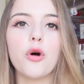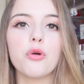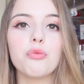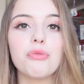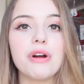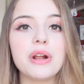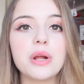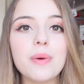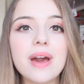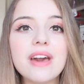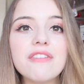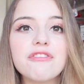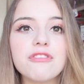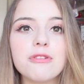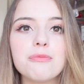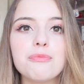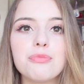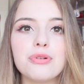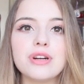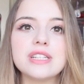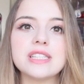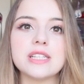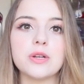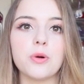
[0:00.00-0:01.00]
or ran away from
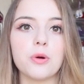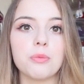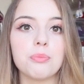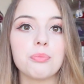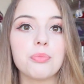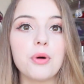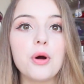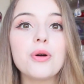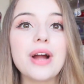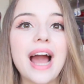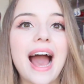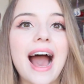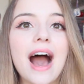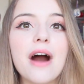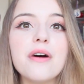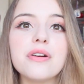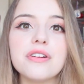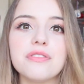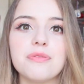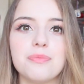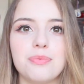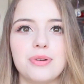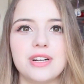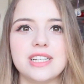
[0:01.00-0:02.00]
prison or broke
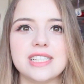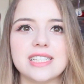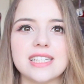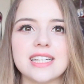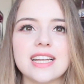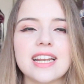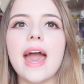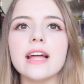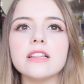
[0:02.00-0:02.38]
out of prison.